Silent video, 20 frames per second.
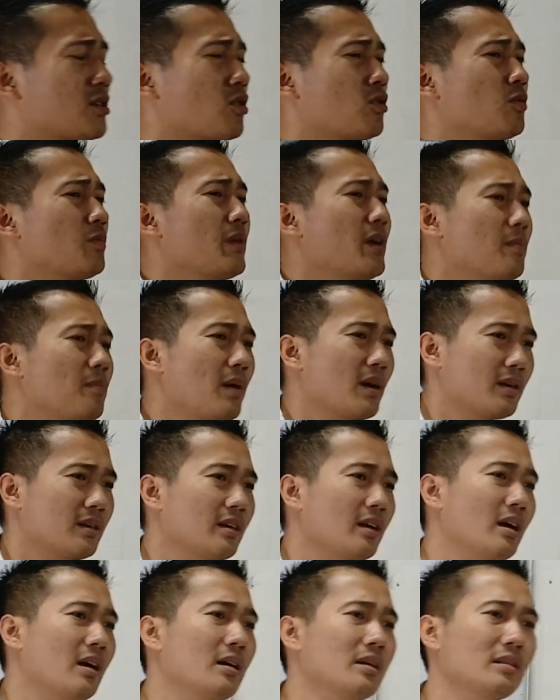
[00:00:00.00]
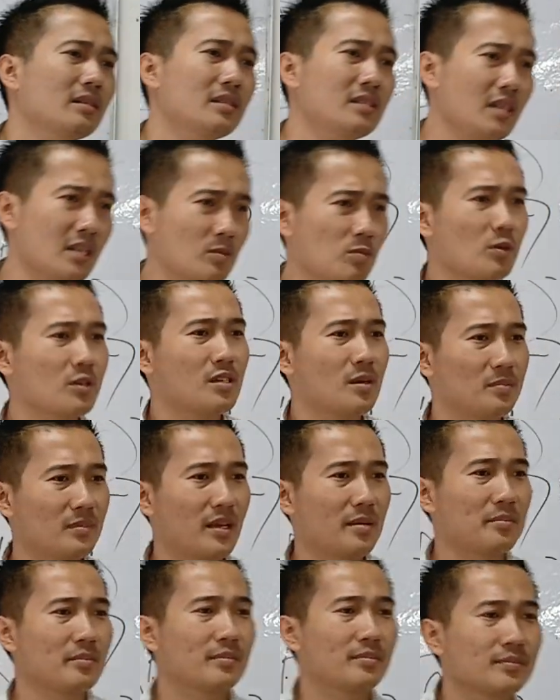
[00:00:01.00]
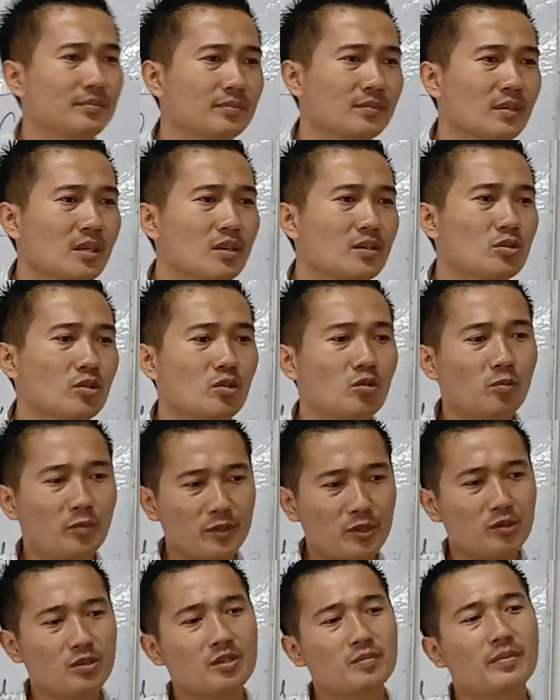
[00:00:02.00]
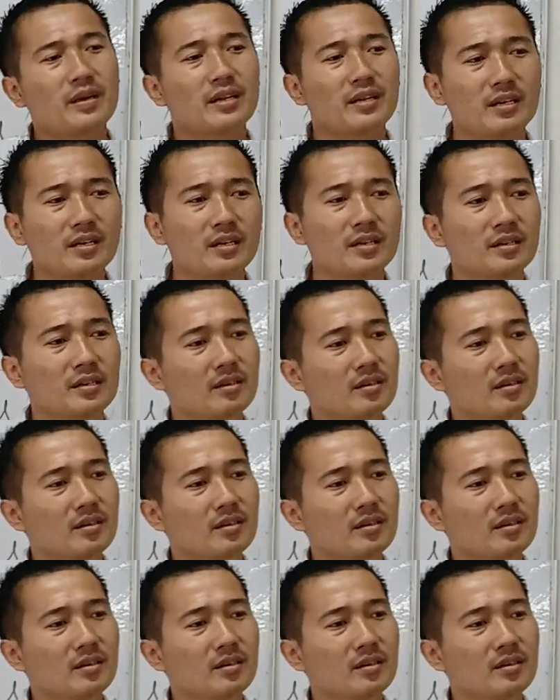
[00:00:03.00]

going to be a part, just for some time. So it will choose by the?